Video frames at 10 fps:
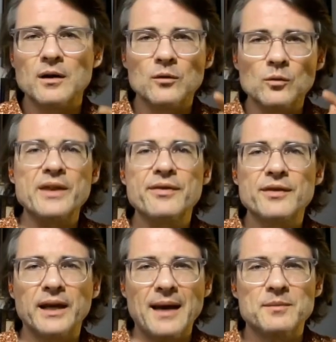with the
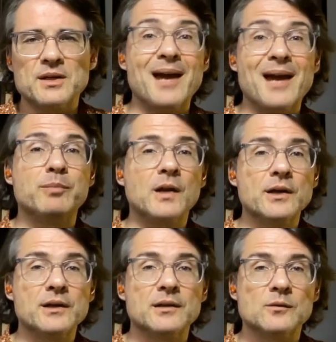captain, I
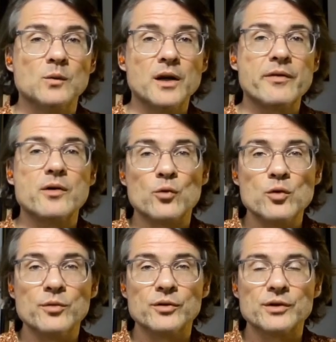plugged one of the
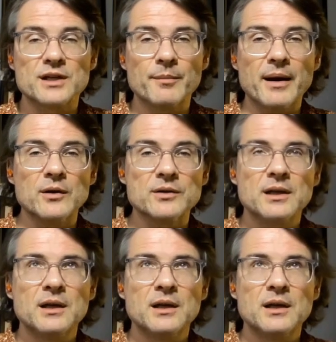rumors about